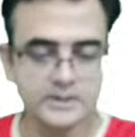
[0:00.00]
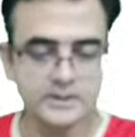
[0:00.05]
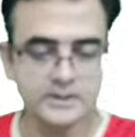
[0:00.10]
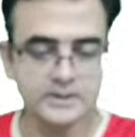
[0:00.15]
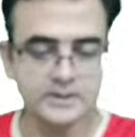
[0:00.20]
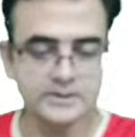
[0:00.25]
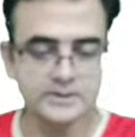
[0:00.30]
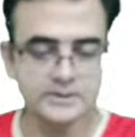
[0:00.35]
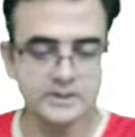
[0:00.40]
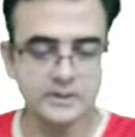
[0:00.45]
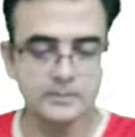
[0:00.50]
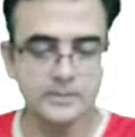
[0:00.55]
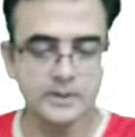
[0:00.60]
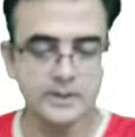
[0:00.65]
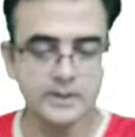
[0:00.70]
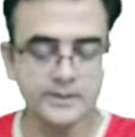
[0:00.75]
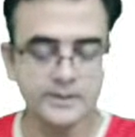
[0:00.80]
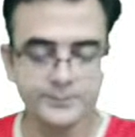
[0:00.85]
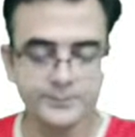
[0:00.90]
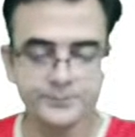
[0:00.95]
Yes,
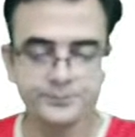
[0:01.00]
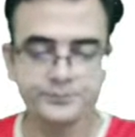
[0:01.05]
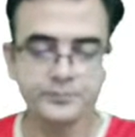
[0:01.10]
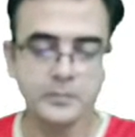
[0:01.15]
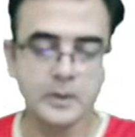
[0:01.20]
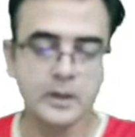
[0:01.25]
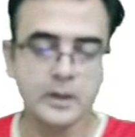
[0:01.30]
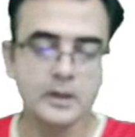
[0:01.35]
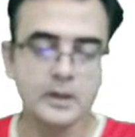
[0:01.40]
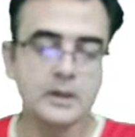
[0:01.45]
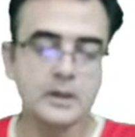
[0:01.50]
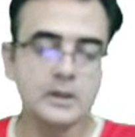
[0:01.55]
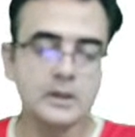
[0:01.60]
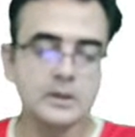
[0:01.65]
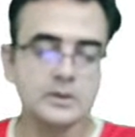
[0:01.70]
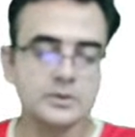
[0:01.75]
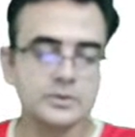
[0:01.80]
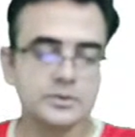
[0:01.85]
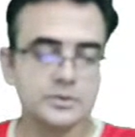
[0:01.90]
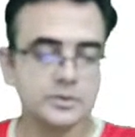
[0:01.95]
sigma.
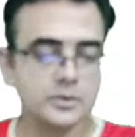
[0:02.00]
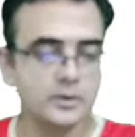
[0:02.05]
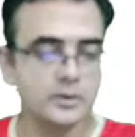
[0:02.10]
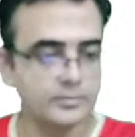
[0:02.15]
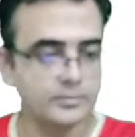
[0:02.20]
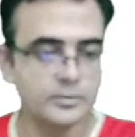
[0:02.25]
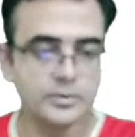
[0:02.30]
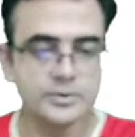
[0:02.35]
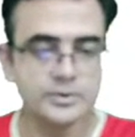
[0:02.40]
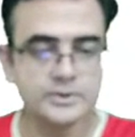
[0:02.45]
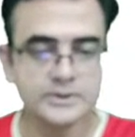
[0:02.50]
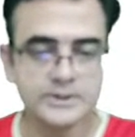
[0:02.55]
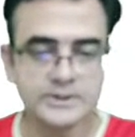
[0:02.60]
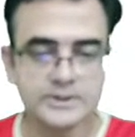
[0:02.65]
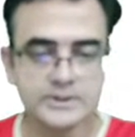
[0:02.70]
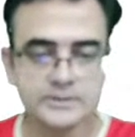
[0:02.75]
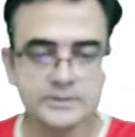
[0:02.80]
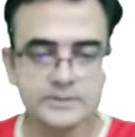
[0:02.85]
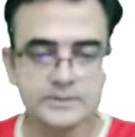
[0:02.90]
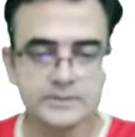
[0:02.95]
So of course
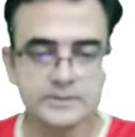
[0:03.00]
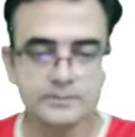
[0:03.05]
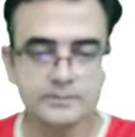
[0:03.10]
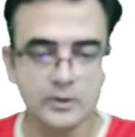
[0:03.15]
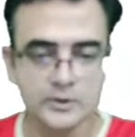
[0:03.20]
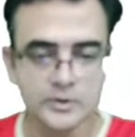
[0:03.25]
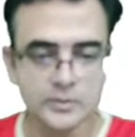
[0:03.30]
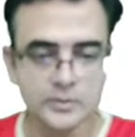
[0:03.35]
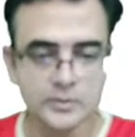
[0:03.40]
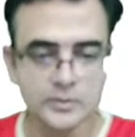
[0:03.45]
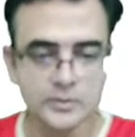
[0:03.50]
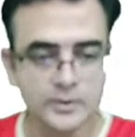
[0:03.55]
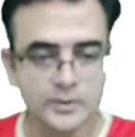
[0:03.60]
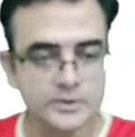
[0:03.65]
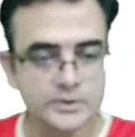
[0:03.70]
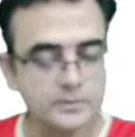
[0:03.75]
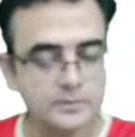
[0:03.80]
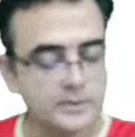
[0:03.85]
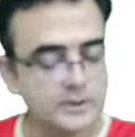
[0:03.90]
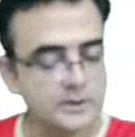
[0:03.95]
this may also be
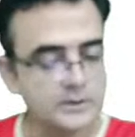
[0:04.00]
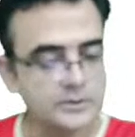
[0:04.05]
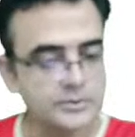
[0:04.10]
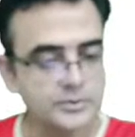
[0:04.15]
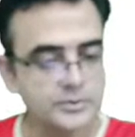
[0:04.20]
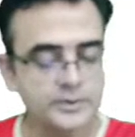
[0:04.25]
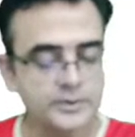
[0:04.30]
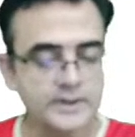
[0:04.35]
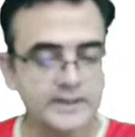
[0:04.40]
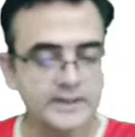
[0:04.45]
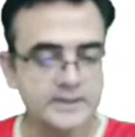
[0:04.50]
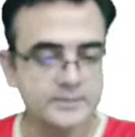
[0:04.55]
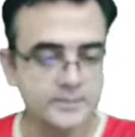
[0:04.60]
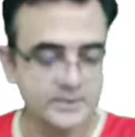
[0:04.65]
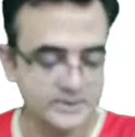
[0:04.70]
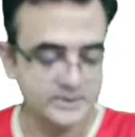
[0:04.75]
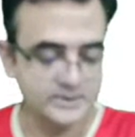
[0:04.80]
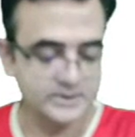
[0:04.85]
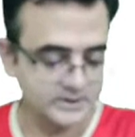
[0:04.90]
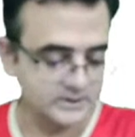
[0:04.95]
possible. So they
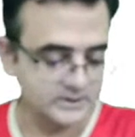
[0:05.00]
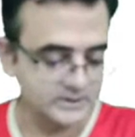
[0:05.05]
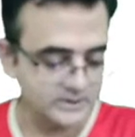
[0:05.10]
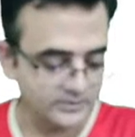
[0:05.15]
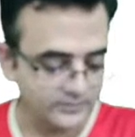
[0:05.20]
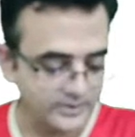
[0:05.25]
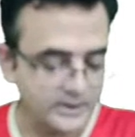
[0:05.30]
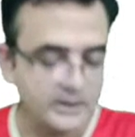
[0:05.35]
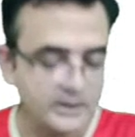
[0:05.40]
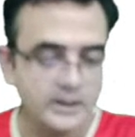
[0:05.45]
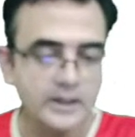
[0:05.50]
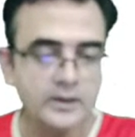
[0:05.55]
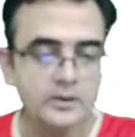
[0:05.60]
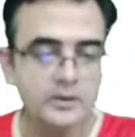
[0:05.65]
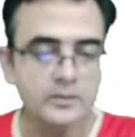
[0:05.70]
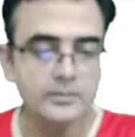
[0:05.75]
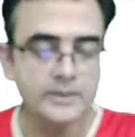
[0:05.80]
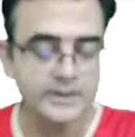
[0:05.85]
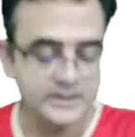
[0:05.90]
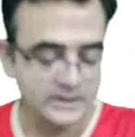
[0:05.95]
expresses different kind
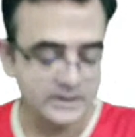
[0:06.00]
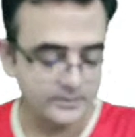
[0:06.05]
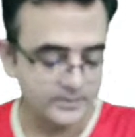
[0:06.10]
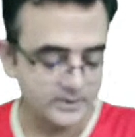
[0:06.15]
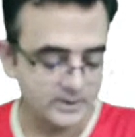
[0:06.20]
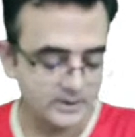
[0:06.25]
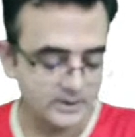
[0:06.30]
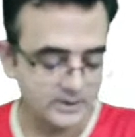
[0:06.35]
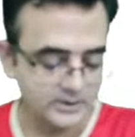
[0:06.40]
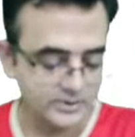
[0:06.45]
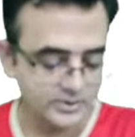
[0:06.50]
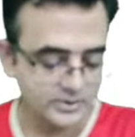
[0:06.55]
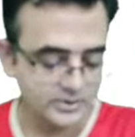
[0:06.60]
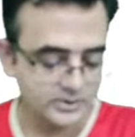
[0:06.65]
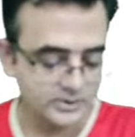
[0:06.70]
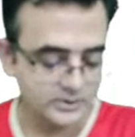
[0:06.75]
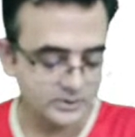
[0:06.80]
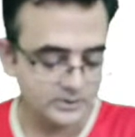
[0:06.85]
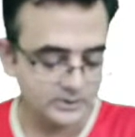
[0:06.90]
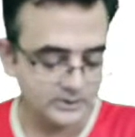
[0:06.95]
of beta, beta dash.
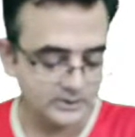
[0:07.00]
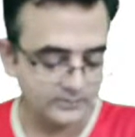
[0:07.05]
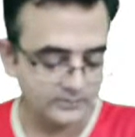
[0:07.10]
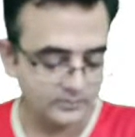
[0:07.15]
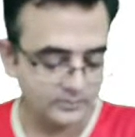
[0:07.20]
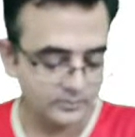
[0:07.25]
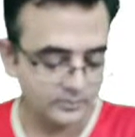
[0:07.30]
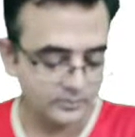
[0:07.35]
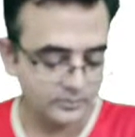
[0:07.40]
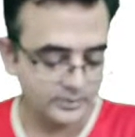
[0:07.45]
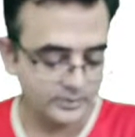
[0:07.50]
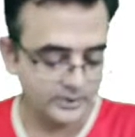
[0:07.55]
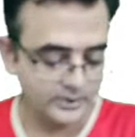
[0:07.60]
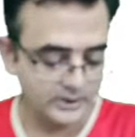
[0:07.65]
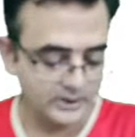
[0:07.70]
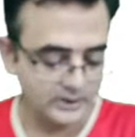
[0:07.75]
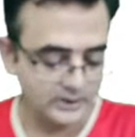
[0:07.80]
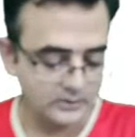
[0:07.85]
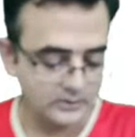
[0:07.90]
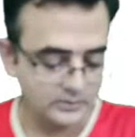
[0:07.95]
Yeah,
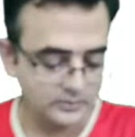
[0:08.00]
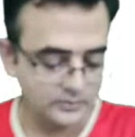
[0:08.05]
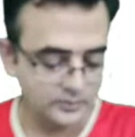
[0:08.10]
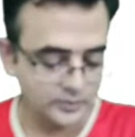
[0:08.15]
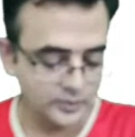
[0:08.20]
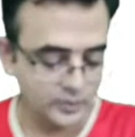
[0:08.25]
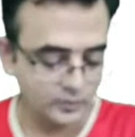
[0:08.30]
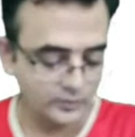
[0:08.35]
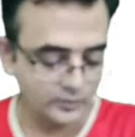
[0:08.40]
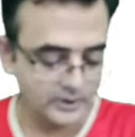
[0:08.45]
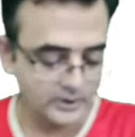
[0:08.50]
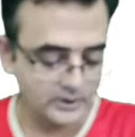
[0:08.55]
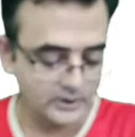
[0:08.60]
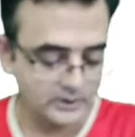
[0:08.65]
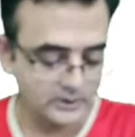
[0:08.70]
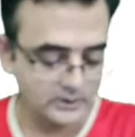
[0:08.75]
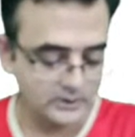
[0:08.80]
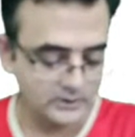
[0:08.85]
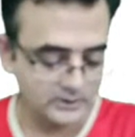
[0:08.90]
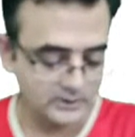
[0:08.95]
4D, Dhruvi.
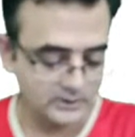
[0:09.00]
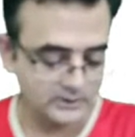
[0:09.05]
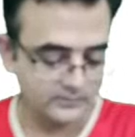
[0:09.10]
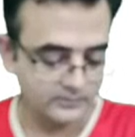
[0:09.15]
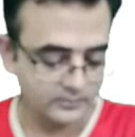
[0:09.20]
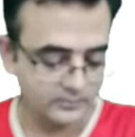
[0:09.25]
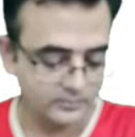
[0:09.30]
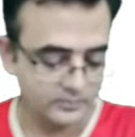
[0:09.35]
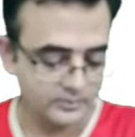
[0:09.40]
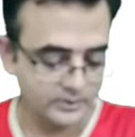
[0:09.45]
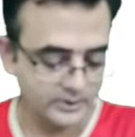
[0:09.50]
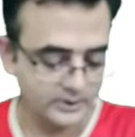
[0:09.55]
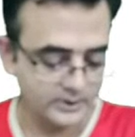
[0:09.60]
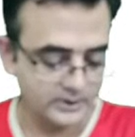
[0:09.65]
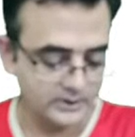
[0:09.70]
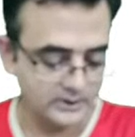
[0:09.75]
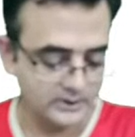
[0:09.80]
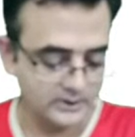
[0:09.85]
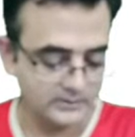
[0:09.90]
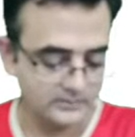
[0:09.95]
Yeah, 4D.
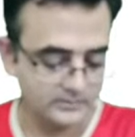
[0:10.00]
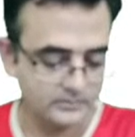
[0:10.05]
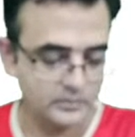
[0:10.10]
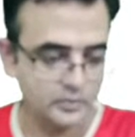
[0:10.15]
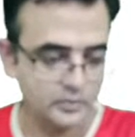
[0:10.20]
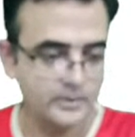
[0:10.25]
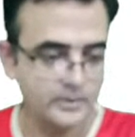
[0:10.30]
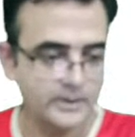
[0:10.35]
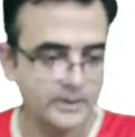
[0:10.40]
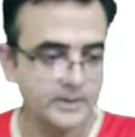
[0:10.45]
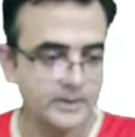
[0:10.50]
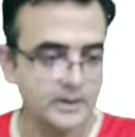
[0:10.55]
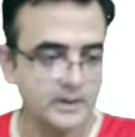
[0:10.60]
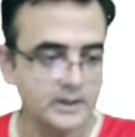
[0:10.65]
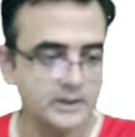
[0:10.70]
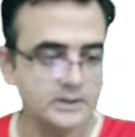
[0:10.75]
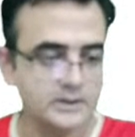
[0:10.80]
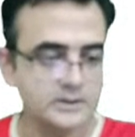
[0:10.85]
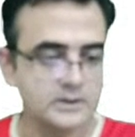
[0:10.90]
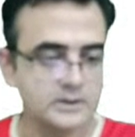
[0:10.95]
Yeah, you may be correct.